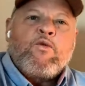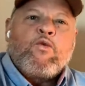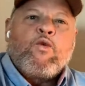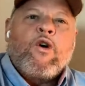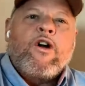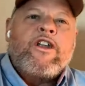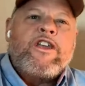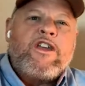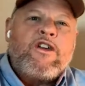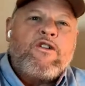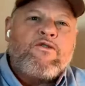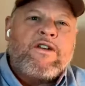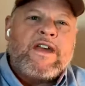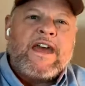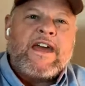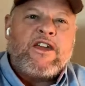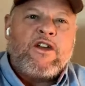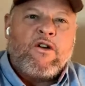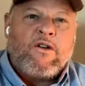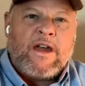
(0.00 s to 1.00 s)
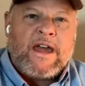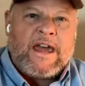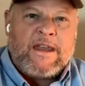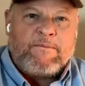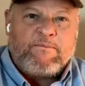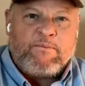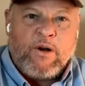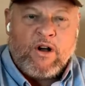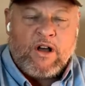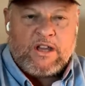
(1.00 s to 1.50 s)
Where do you get your
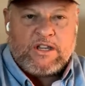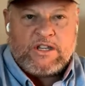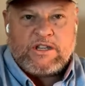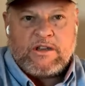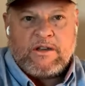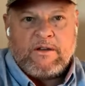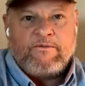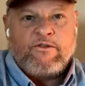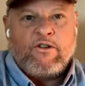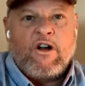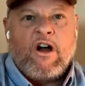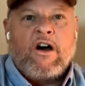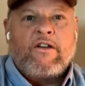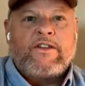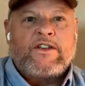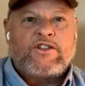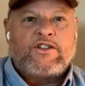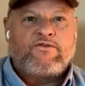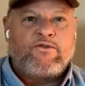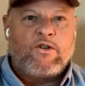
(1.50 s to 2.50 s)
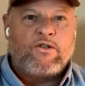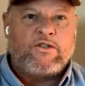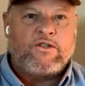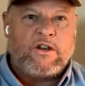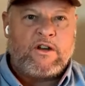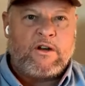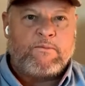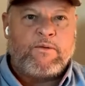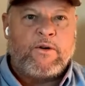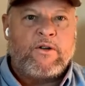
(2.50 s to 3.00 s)
inputs for all this food
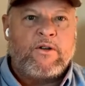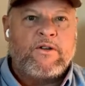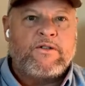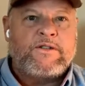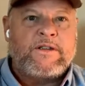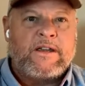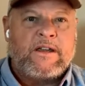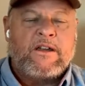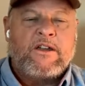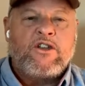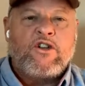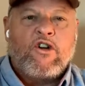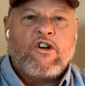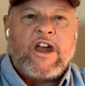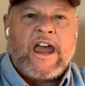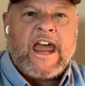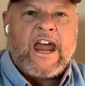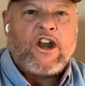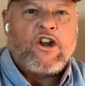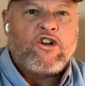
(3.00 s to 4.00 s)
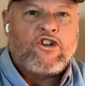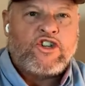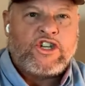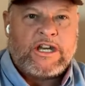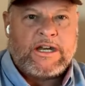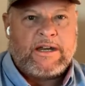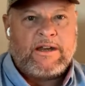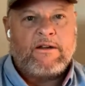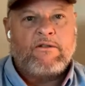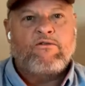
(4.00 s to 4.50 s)
that you're producing? Your
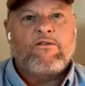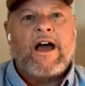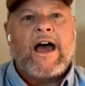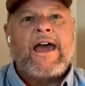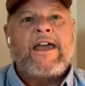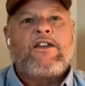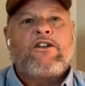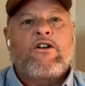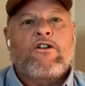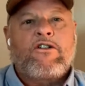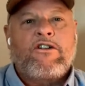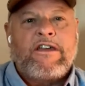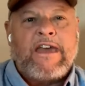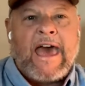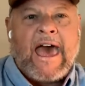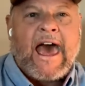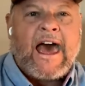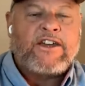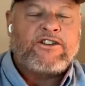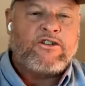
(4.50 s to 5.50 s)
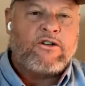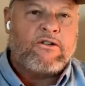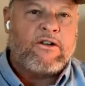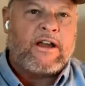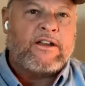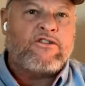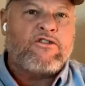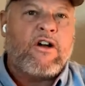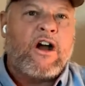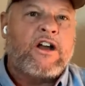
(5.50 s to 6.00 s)
energy, right? Your gas, your
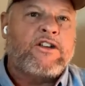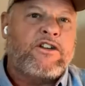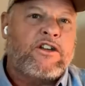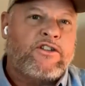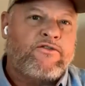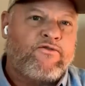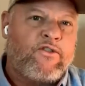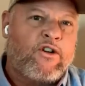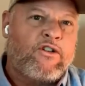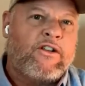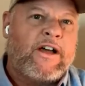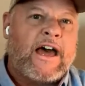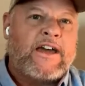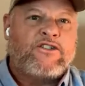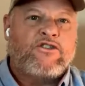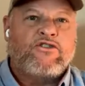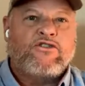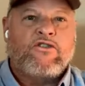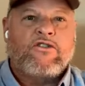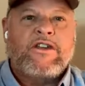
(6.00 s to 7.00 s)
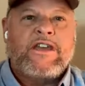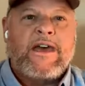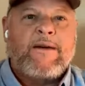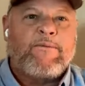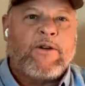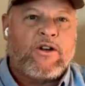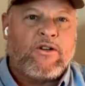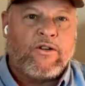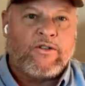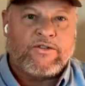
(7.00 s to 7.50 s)
nitrogenous fertilizers, your
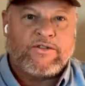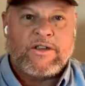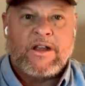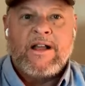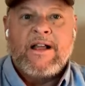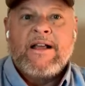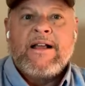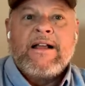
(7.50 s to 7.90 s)
chemicals.